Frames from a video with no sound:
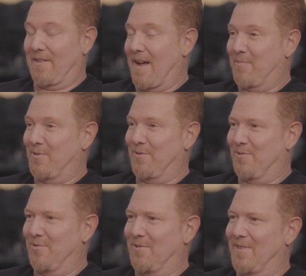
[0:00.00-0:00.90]
an absolute
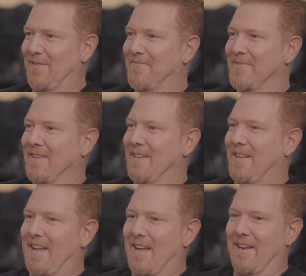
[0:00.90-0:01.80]
true story.
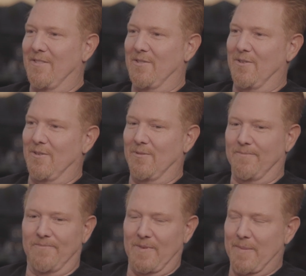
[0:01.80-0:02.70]
And
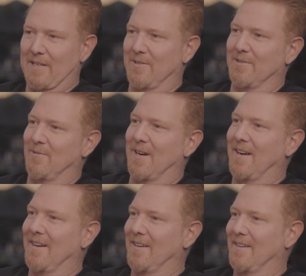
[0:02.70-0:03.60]
so he passes away.